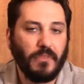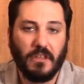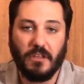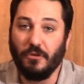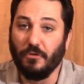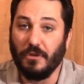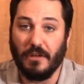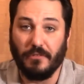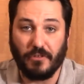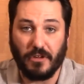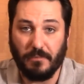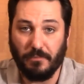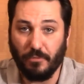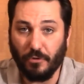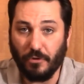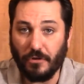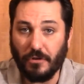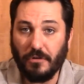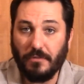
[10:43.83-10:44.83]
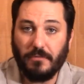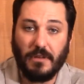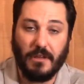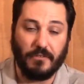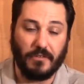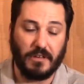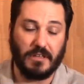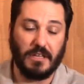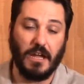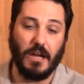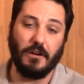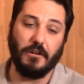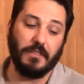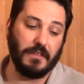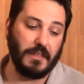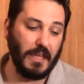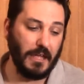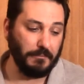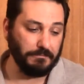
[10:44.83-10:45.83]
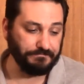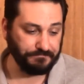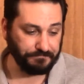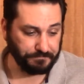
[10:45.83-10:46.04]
You'll never get bored, never get tired of the game.